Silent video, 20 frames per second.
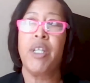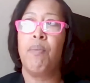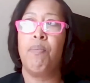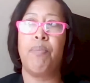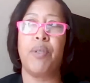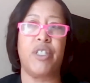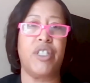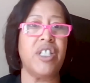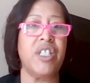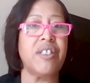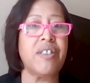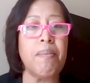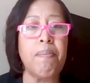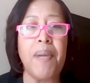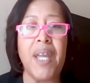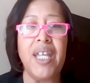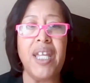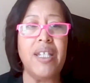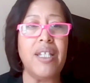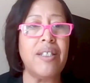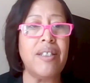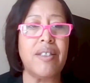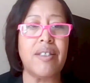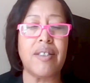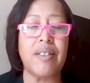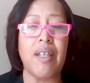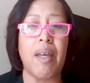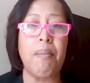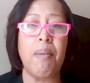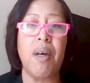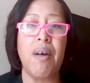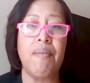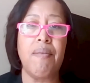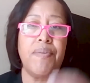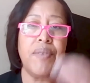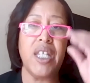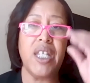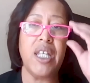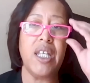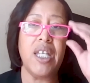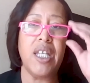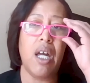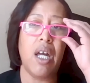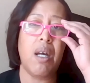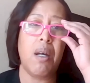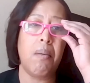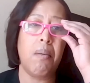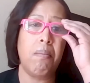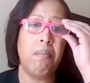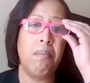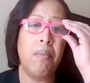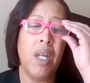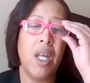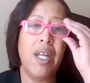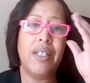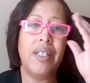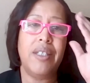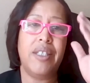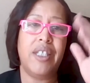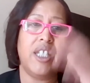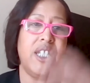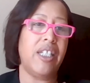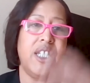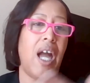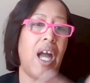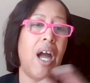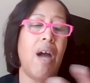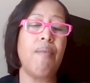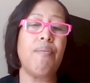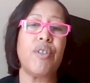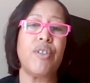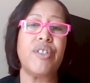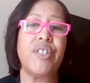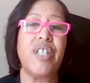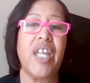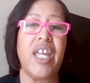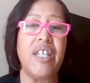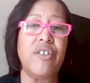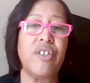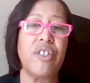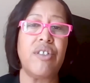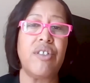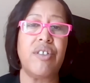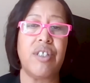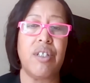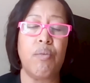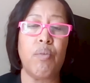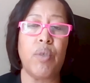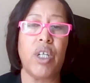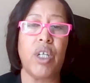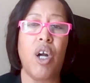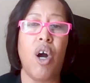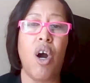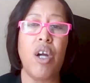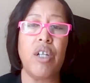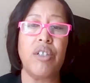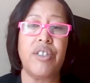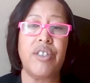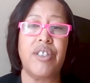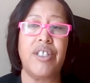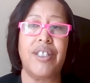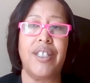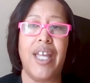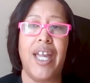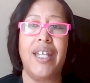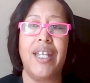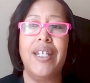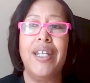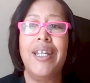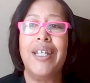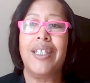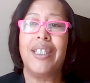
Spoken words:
Participate in some of the conversations in regards to that.